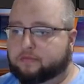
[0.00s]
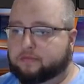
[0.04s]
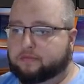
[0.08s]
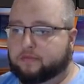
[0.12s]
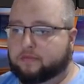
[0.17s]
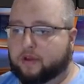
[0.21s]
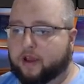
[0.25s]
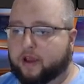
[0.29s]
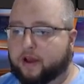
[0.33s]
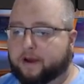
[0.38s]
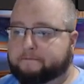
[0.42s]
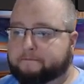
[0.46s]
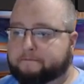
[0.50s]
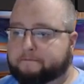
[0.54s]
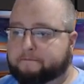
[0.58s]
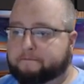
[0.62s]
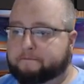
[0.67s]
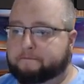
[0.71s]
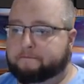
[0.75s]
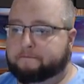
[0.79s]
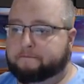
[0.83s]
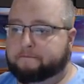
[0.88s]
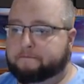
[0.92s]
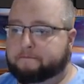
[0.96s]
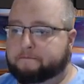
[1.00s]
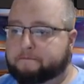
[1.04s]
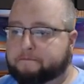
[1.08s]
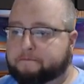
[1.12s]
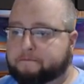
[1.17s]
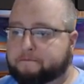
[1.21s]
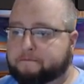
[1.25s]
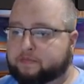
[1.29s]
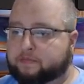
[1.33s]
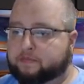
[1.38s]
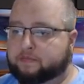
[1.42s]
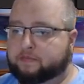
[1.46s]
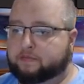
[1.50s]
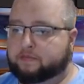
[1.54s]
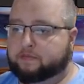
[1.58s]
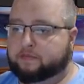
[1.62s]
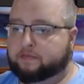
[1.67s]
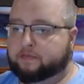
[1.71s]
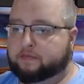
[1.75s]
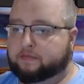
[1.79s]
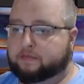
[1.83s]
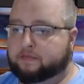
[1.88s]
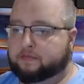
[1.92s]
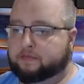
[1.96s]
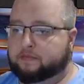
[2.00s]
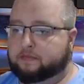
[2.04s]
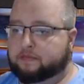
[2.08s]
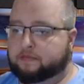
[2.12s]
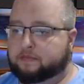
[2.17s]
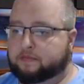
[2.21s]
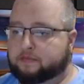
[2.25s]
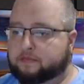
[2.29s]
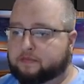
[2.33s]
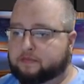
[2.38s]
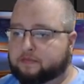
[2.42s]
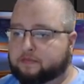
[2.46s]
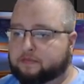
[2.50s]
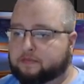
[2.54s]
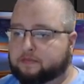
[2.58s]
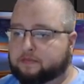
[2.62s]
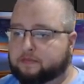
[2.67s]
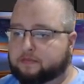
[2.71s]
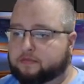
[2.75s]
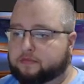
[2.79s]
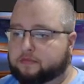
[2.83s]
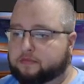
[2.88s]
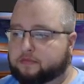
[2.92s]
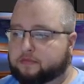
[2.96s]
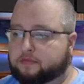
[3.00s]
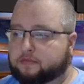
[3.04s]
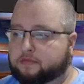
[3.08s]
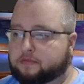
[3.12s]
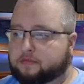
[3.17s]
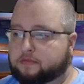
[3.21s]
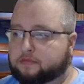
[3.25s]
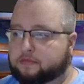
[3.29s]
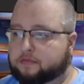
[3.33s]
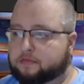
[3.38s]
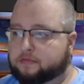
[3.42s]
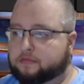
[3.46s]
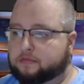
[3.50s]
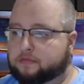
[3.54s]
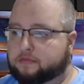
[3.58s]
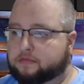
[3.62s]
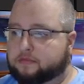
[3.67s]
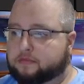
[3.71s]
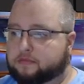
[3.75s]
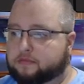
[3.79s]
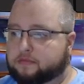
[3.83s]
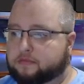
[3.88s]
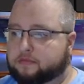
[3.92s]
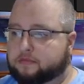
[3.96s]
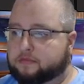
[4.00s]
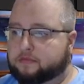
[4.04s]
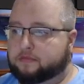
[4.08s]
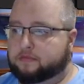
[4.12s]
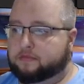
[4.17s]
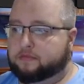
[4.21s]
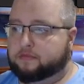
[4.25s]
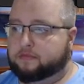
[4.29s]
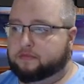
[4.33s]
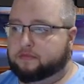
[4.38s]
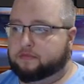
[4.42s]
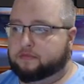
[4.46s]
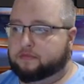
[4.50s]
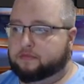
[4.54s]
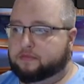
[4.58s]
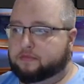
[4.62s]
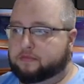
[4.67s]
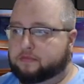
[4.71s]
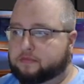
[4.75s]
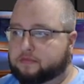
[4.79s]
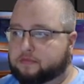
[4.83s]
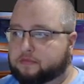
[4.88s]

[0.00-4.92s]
The person shown says nothing.